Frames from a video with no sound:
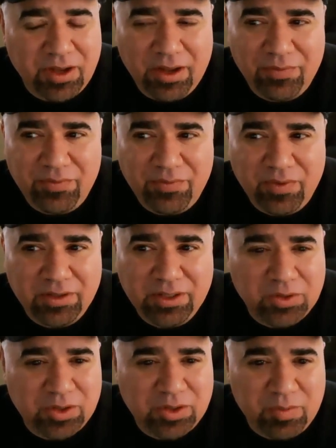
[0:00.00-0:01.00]
on
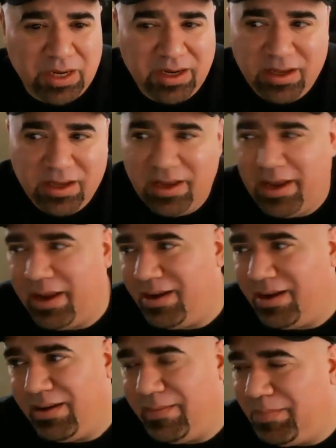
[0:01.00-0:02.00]
social media,
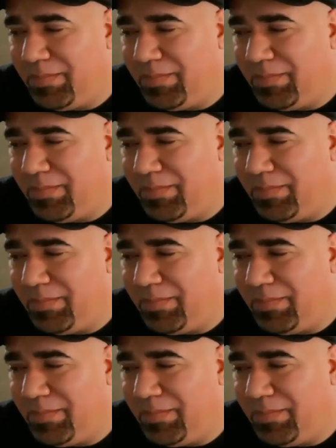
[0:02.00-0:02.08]
and